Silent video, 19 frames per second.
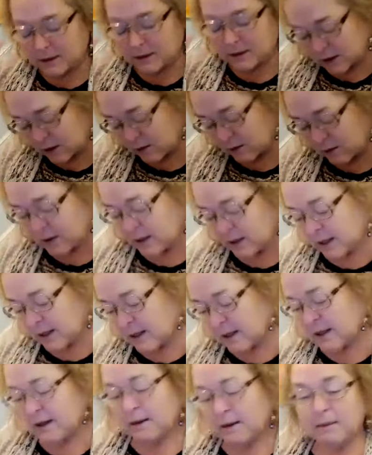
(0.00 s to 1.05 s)
So
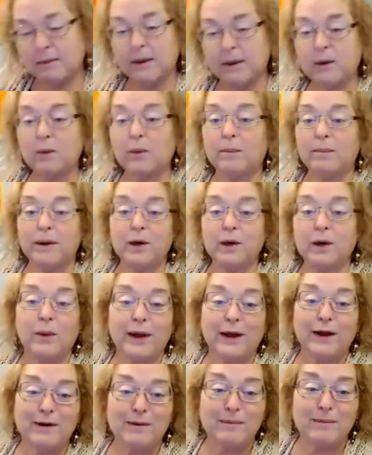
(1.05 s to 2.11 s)
be
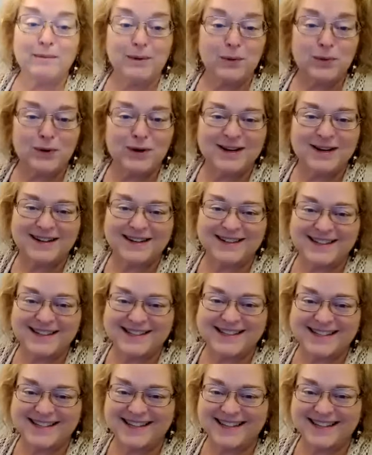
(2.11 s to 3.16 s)
aware and be
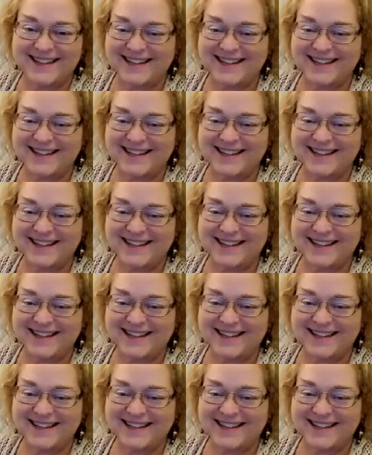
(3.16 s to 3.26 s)
warned.